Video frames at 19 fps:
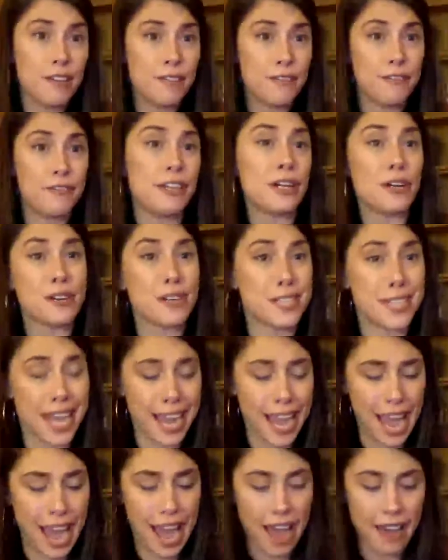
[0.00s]
fears I
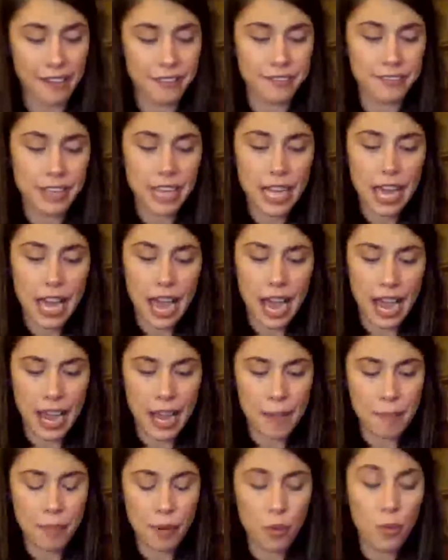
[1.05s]
have.
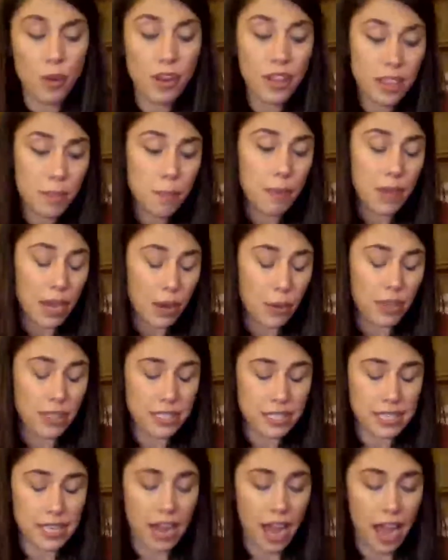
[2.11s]
But one of the big ones
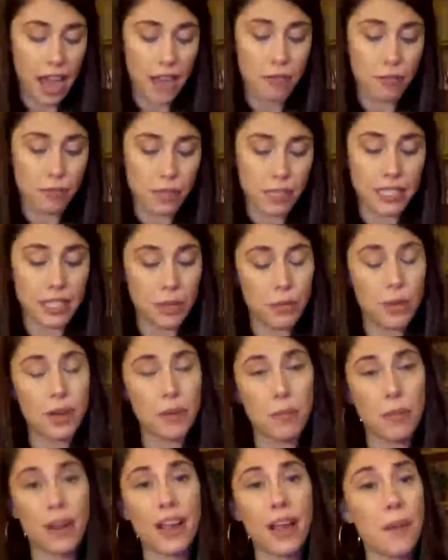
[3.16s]
that I really want to
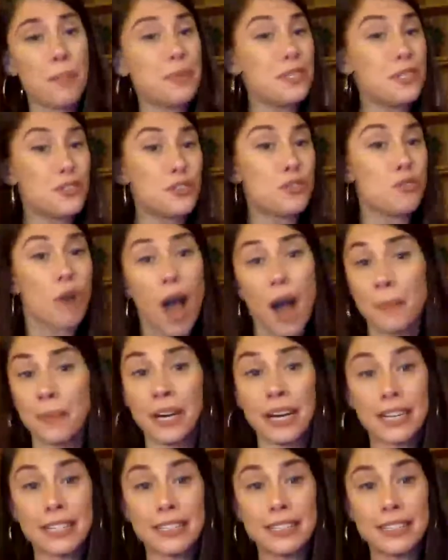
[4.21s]
bring up is
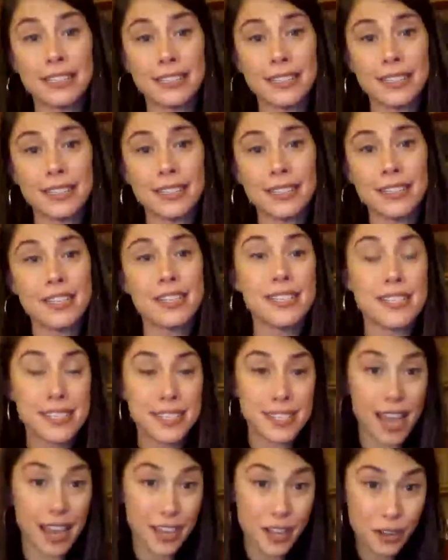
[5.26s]
trauma.
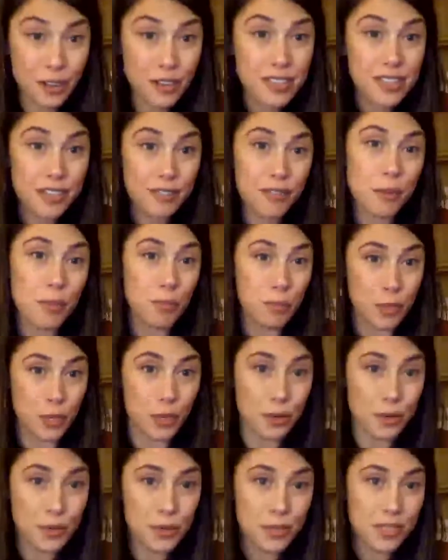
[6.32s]
Cycles of
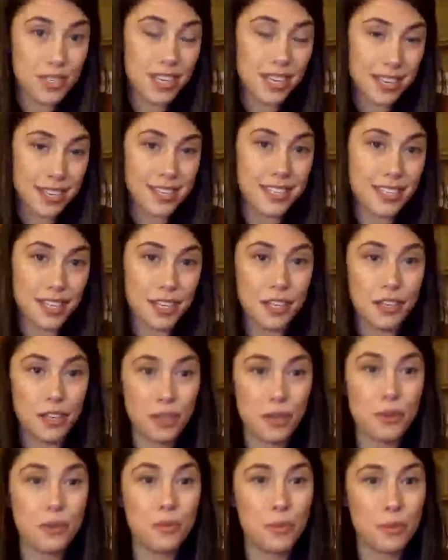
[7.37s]
abuse
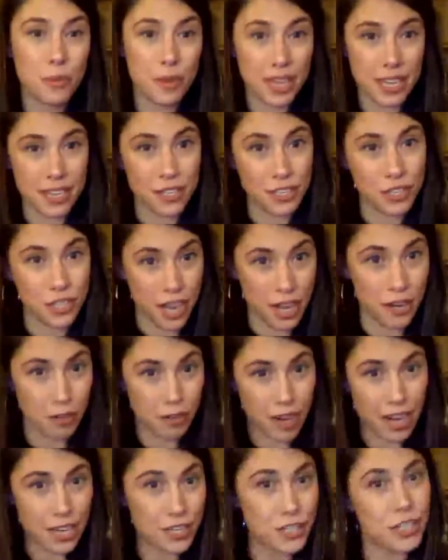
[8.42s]
continue in
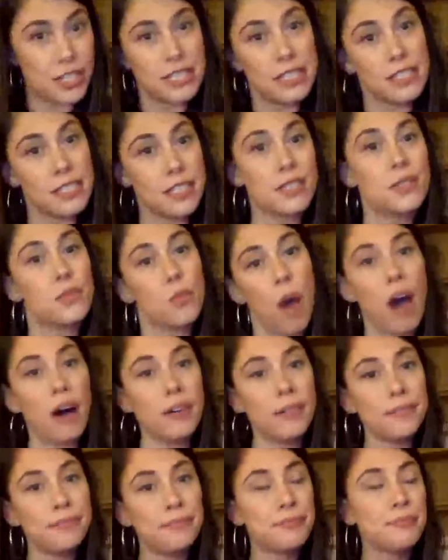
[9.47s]
generations as well.
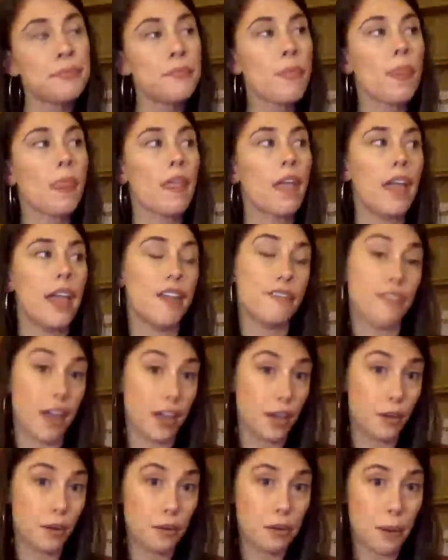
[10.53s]
If I
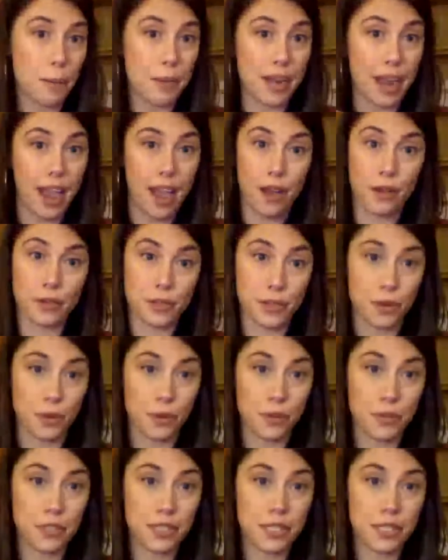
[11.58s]
grew up in a household